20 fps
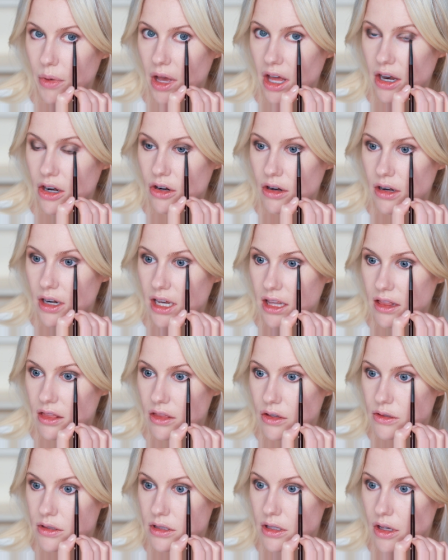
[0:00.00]
underneath
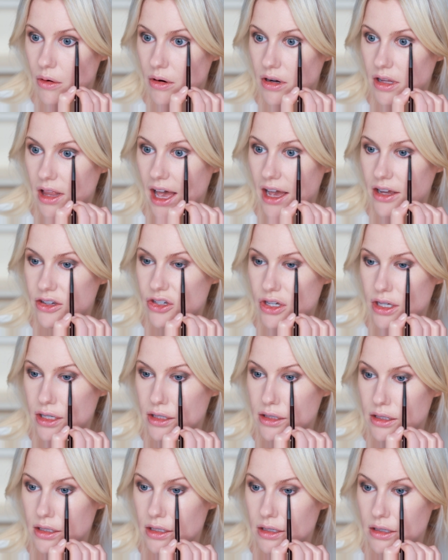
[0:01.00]
those lower
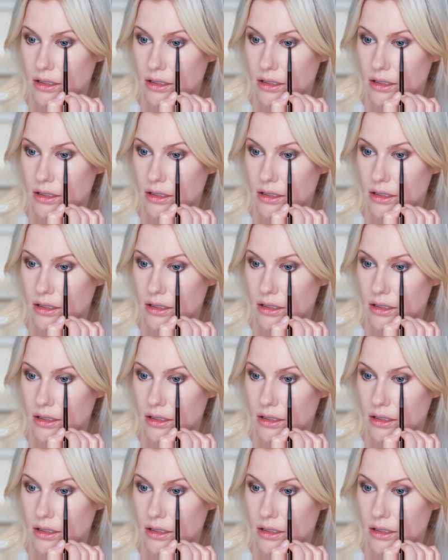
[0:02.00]
lashes.